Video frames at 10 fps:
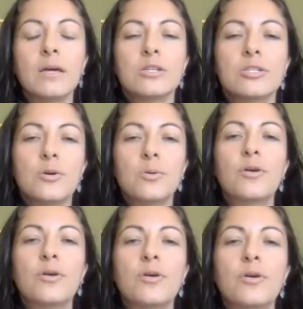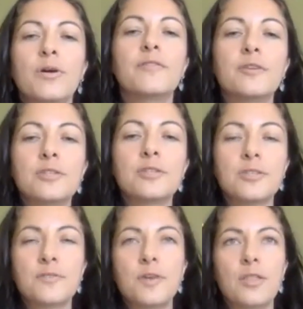So first
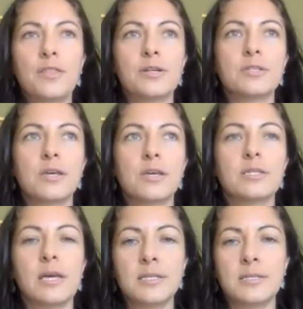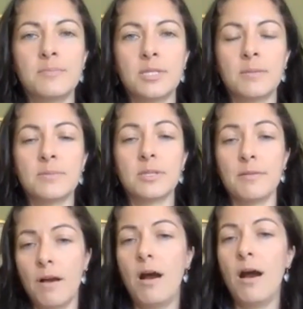of all, there's signs and
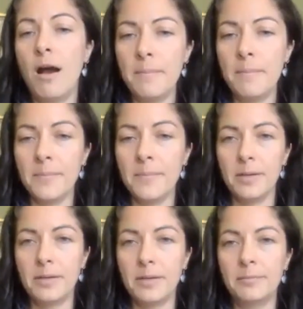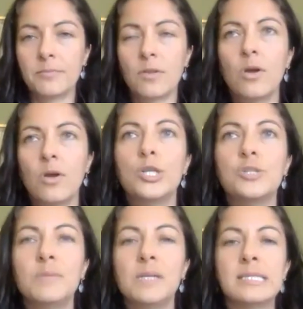symptoms of ama,
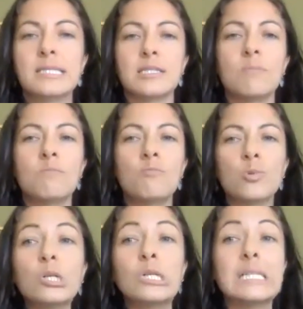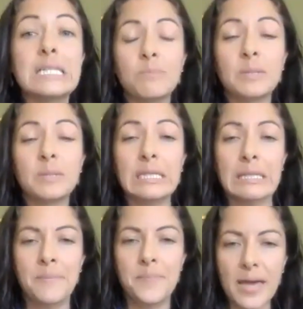which means it's a more
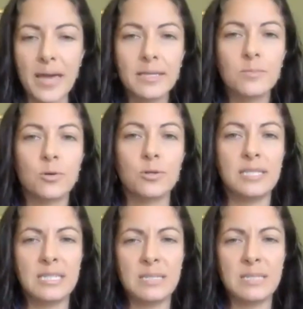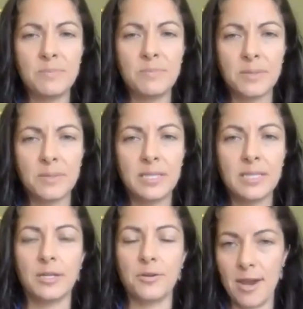deeply embedded, more deeply
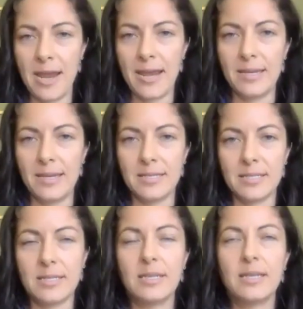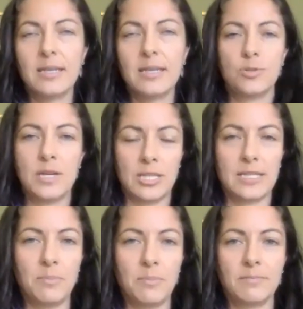ingrained
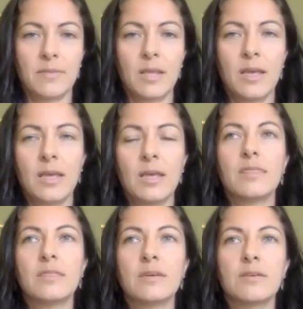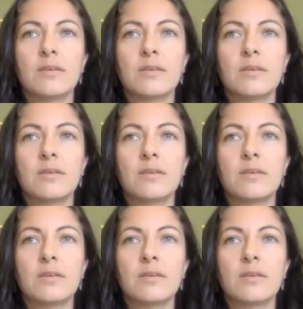situation that's happening.